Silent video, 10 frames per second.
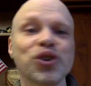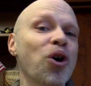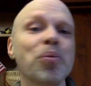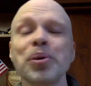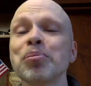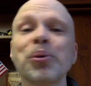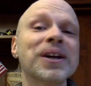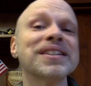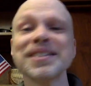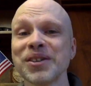to open
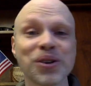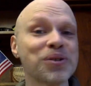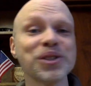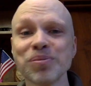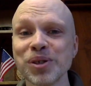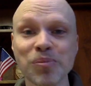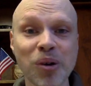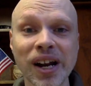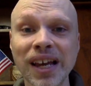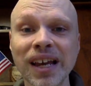presents on Christmas
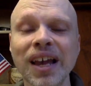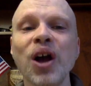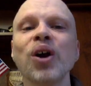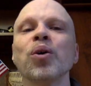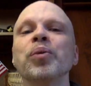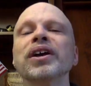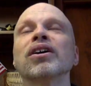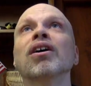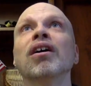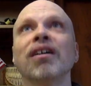morning, we
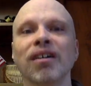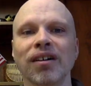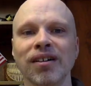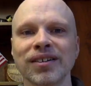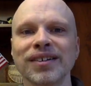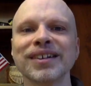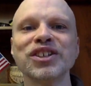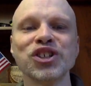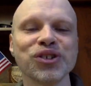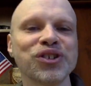are all,
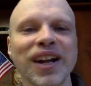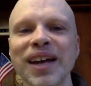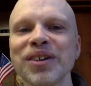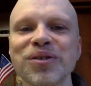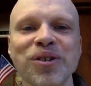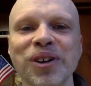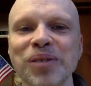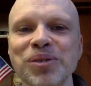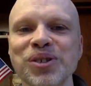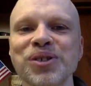children and
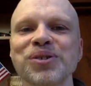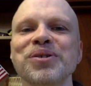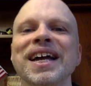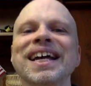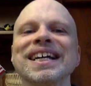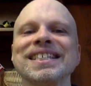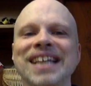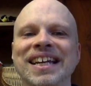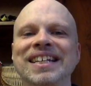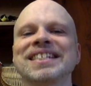grown-ups too,
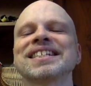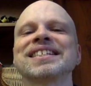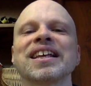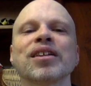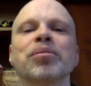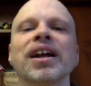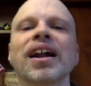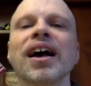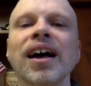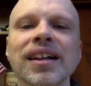excited to celebrate
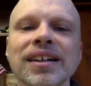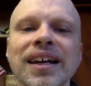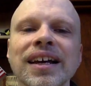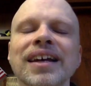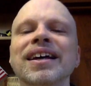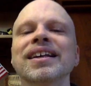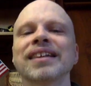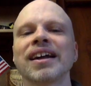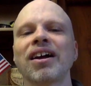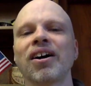a holiday
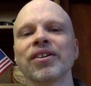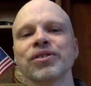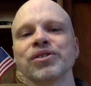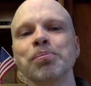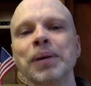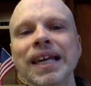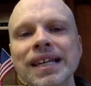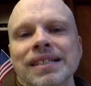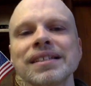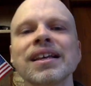that honors
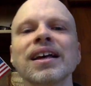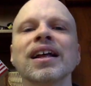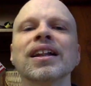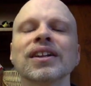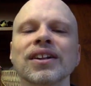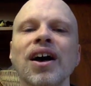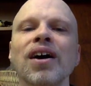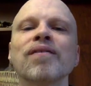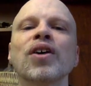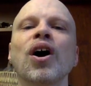peace,
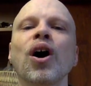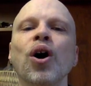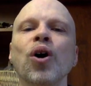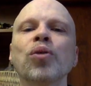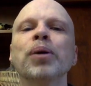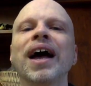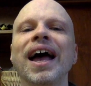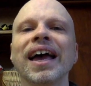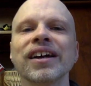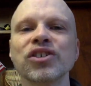love, hope,
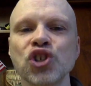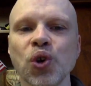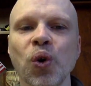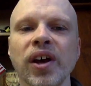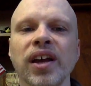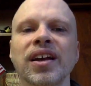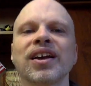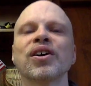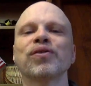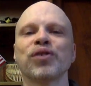and joy
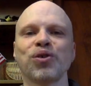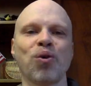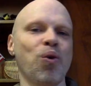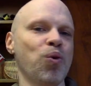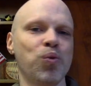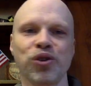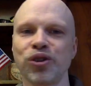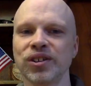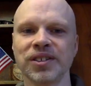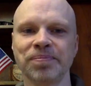for the whole
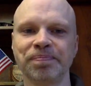world.